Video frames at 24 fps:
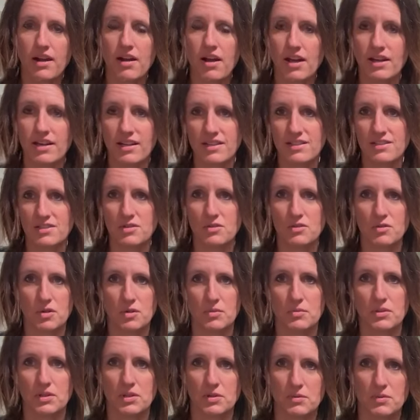on as you
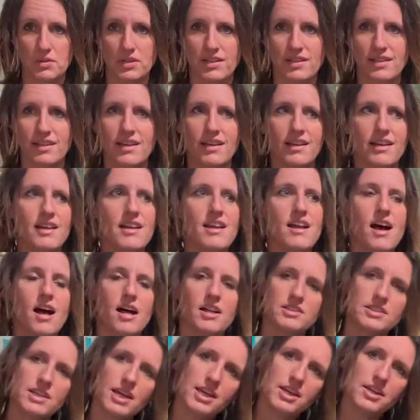normally would. I'll
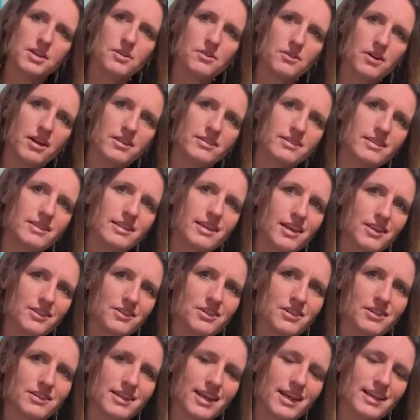take you around to the
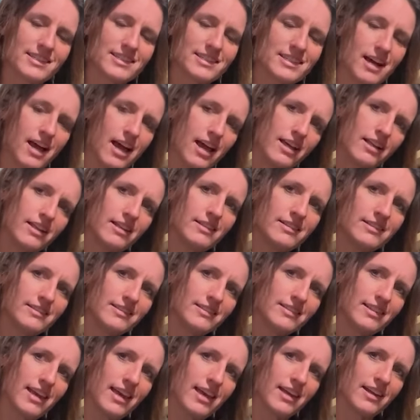other next aisle
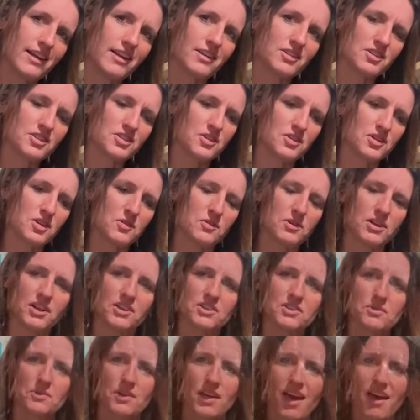and I'll show you what
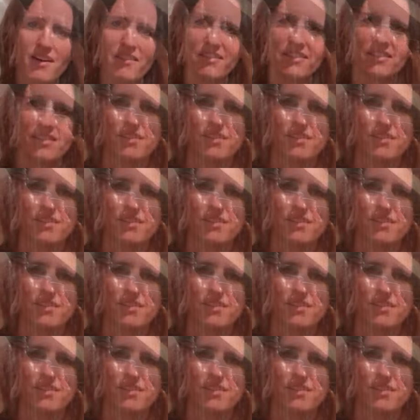else we have.